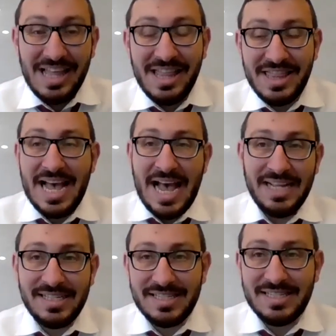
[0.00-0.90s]

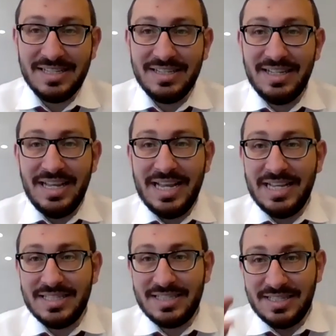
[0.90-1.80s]
that
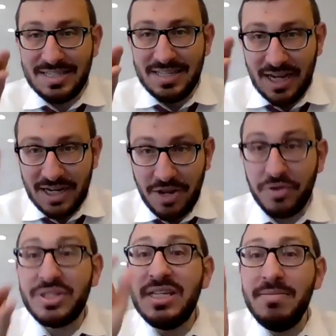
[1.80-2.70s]
is another
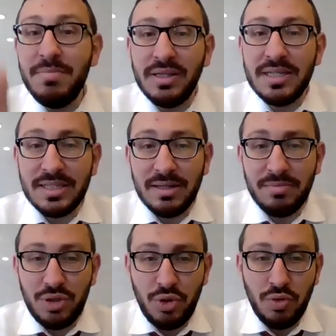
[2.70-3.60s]
symbolism
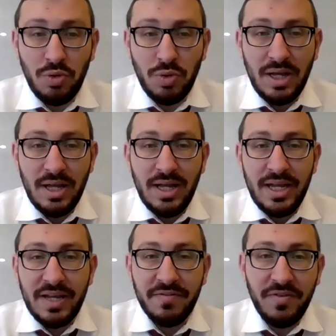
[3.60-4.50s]
to
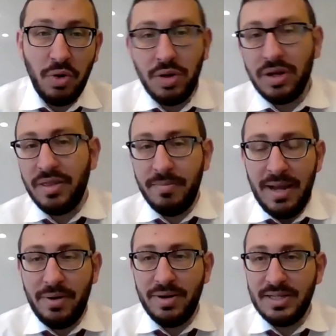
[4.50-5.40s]
evoke the
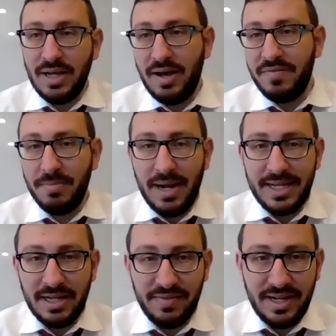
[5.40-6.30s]
merit of the
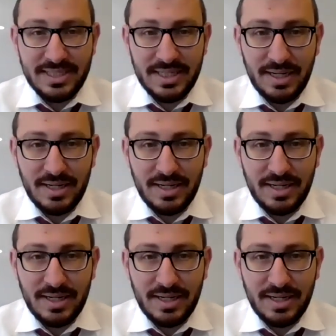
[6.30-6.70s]
Binding of Isaac.